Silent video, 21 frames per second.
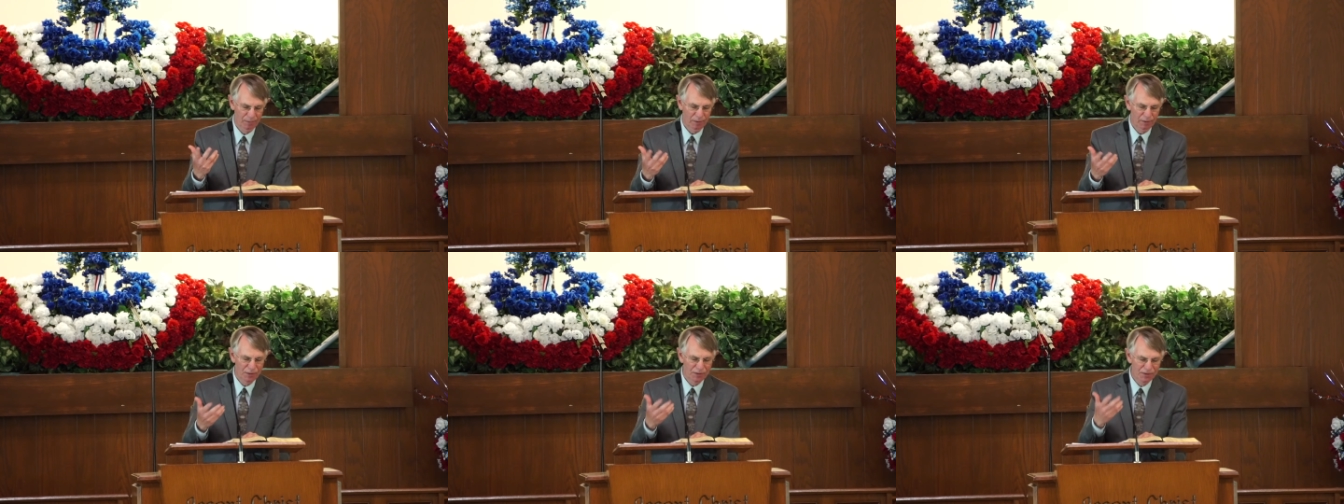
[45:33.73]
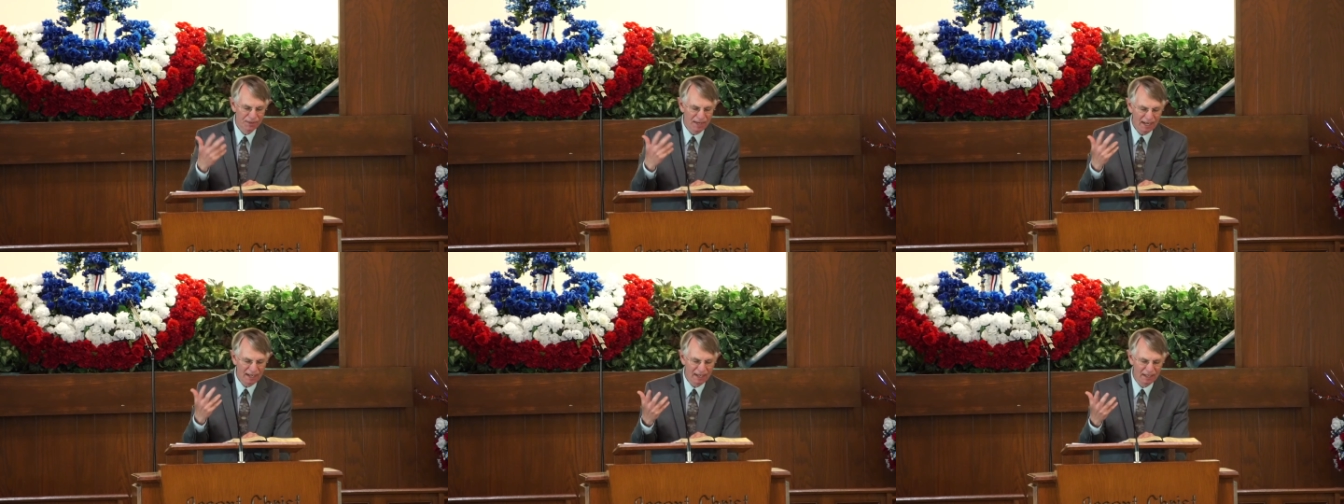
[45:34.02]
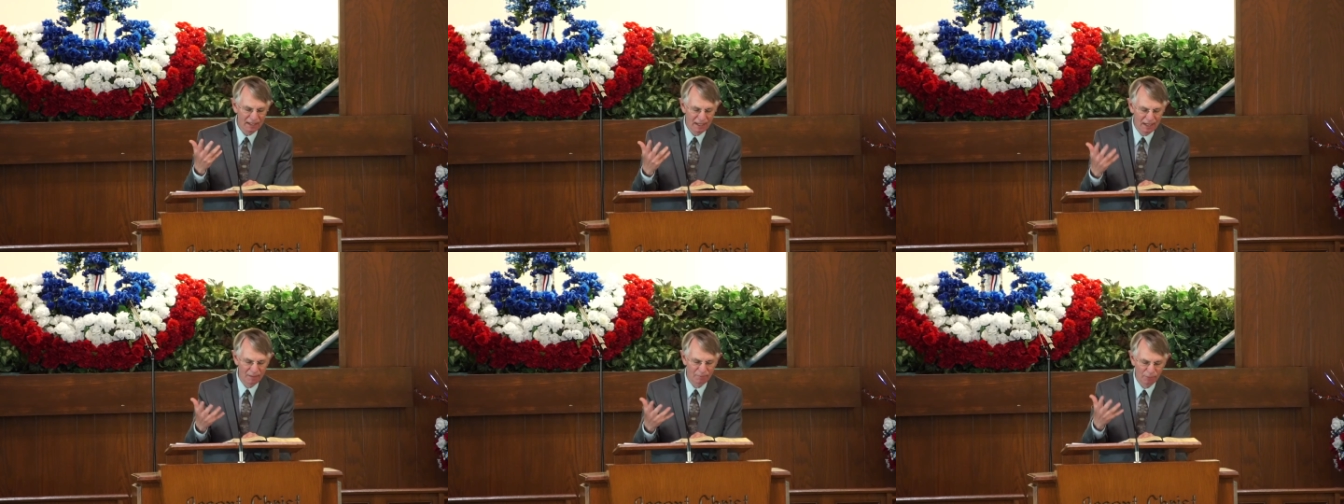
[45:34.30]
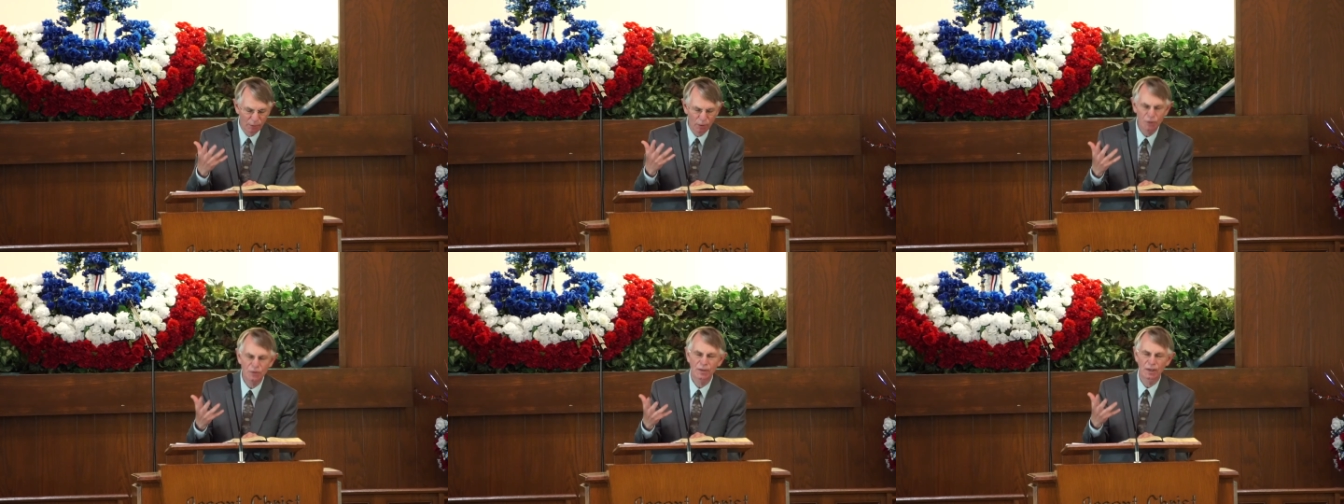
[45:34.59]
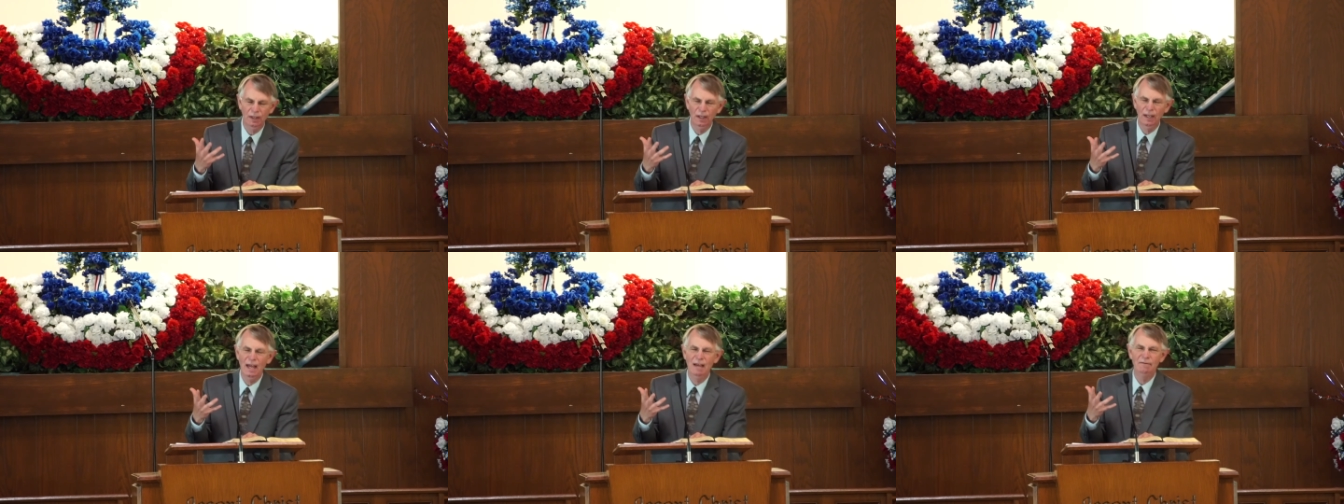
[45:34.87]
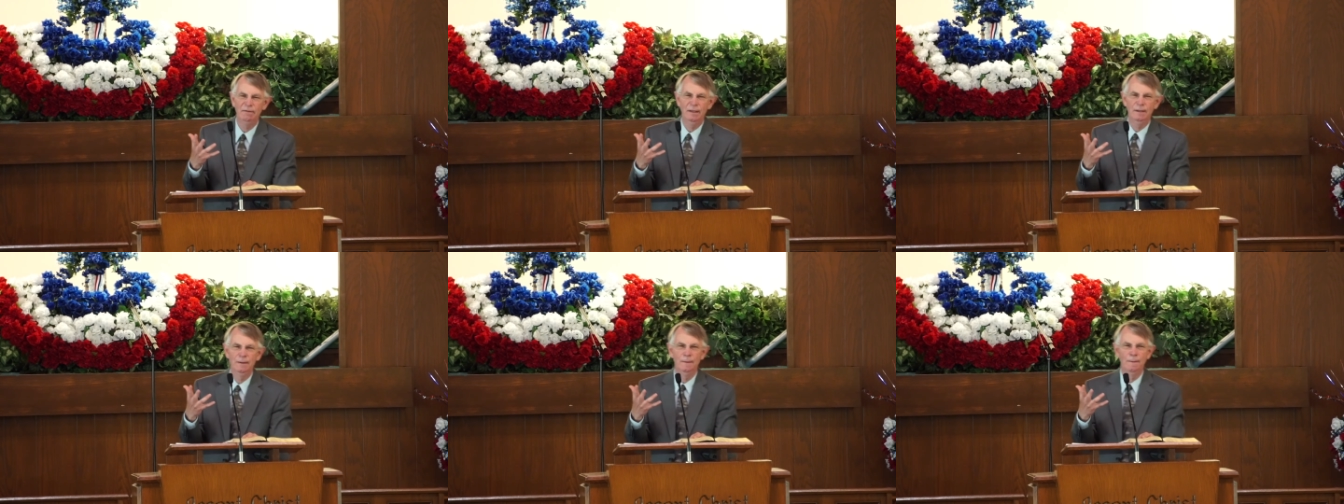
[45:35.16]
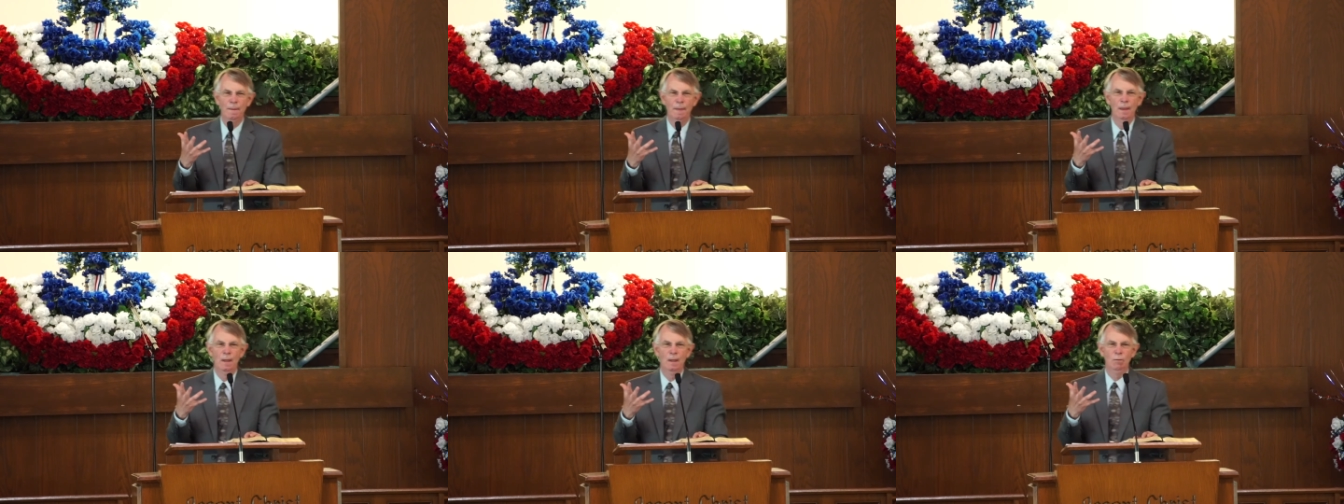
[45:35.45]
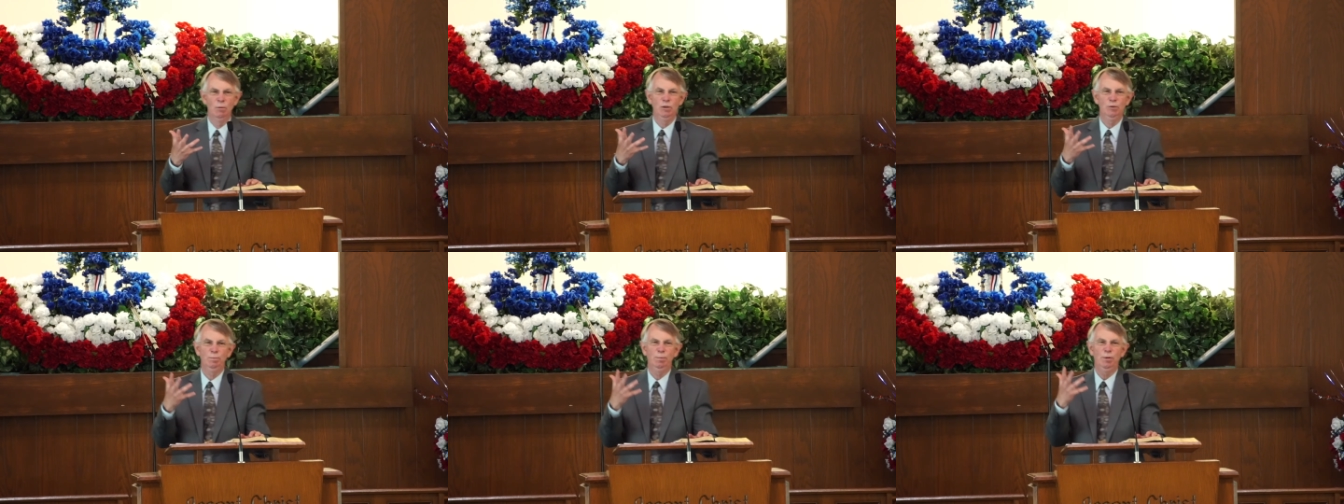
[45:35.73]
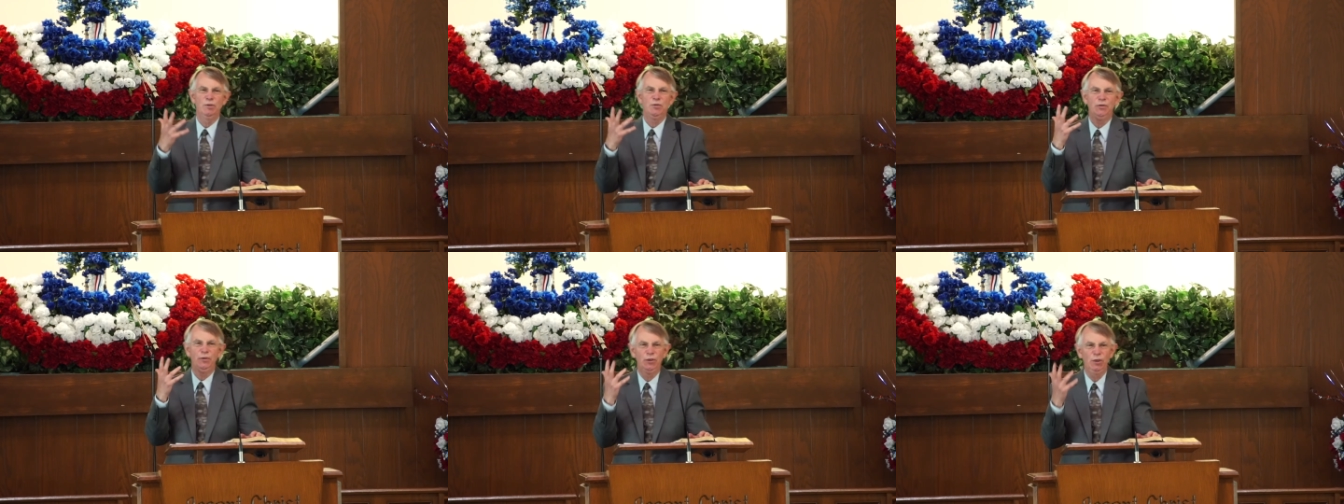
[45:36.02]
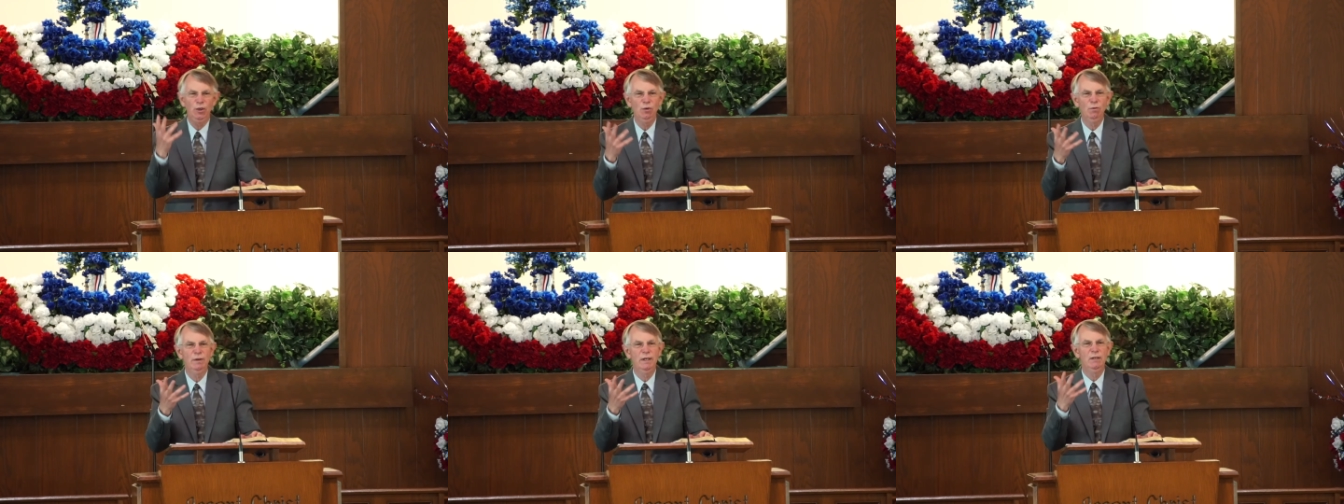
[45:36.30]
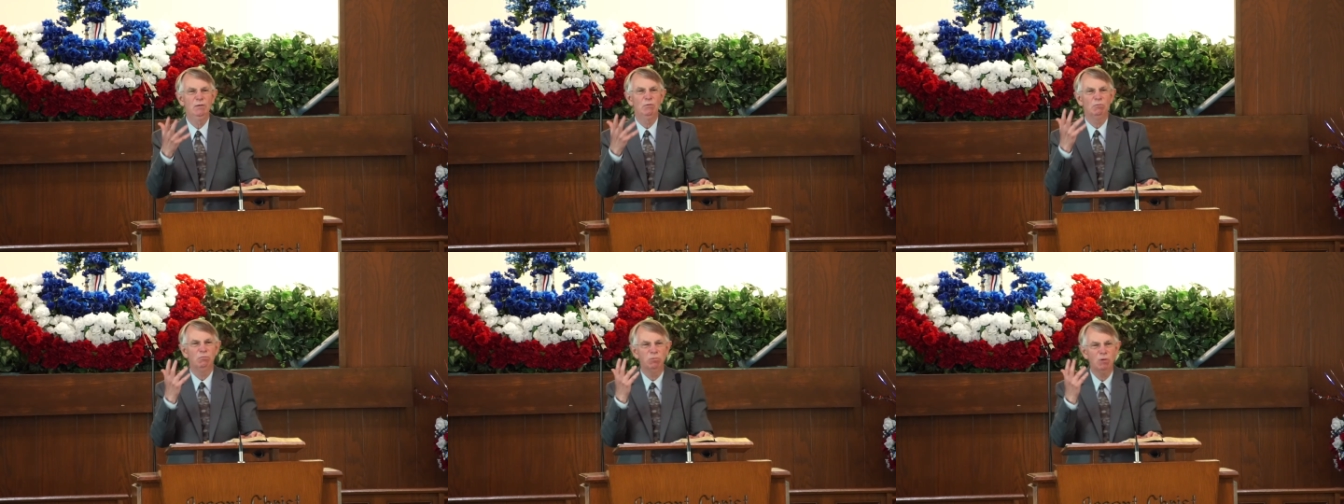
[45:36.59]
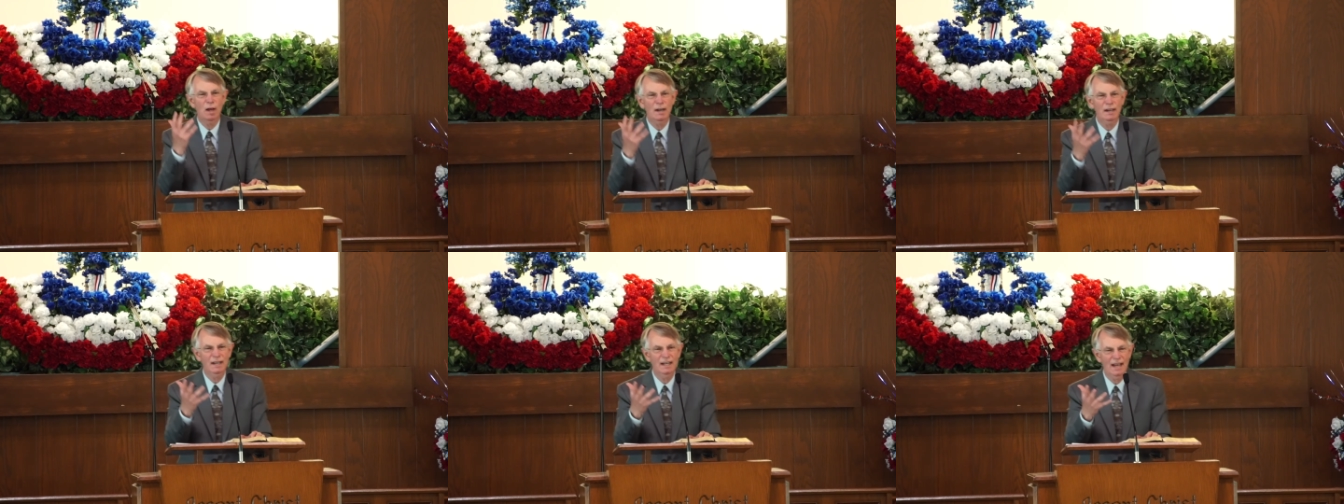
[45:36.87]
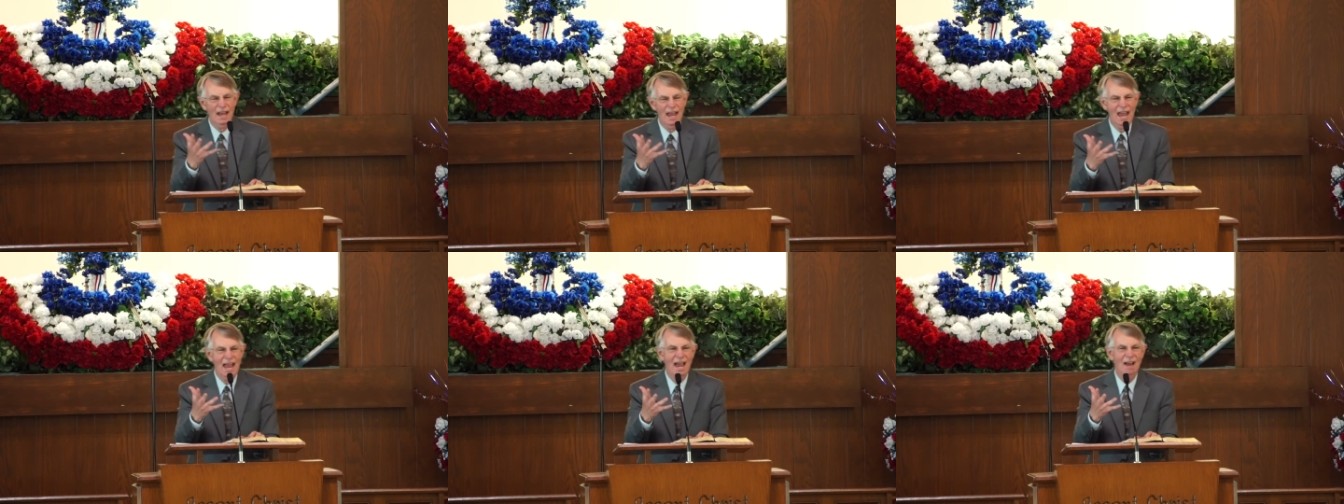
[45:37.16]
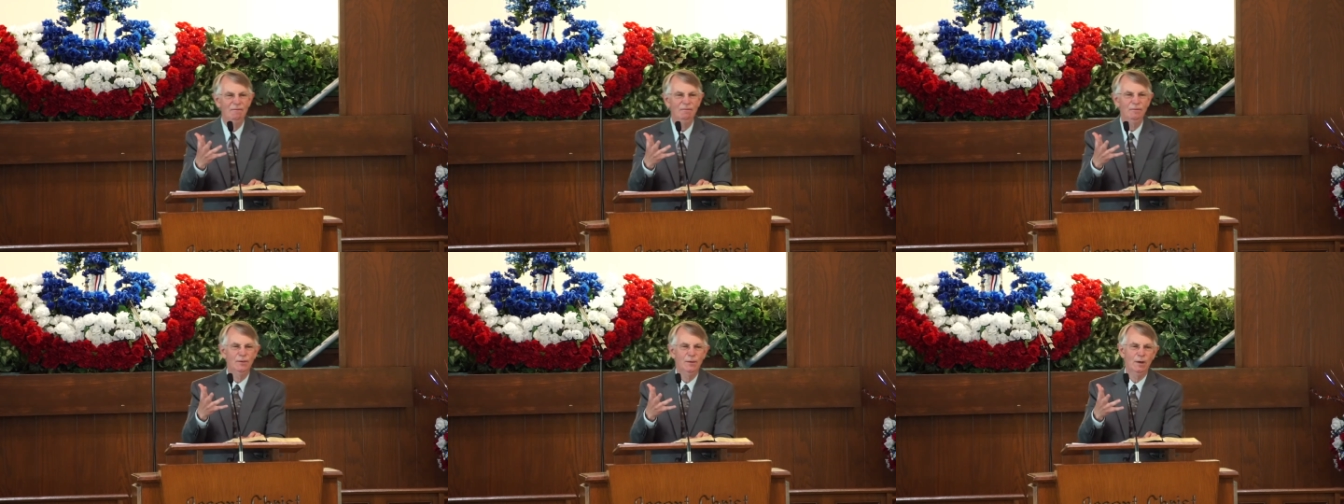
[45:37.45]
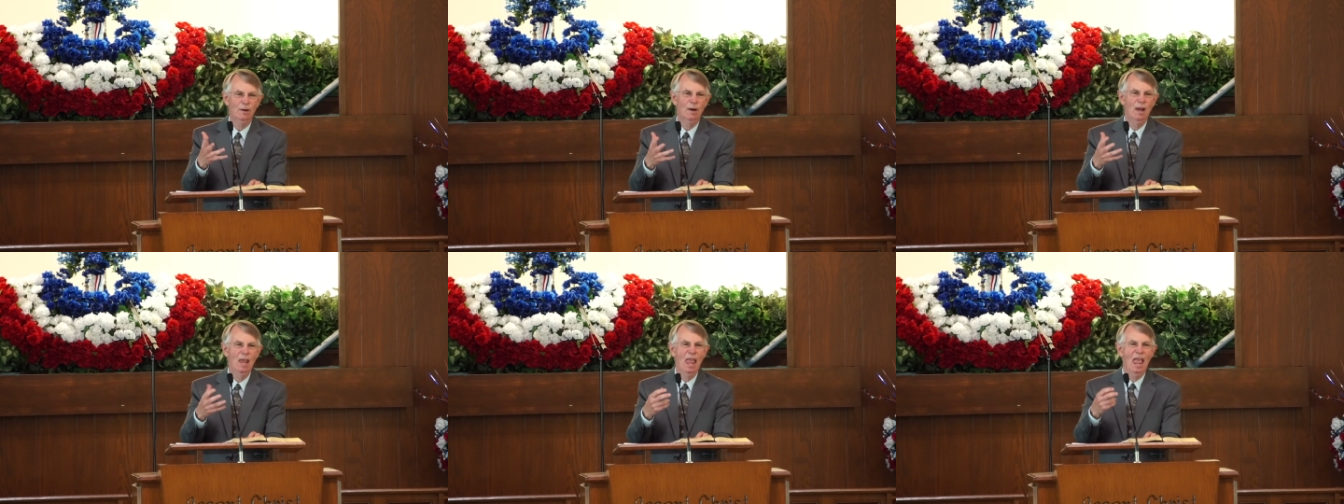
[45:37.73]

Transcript: The second in verse 11 was pursuing, running after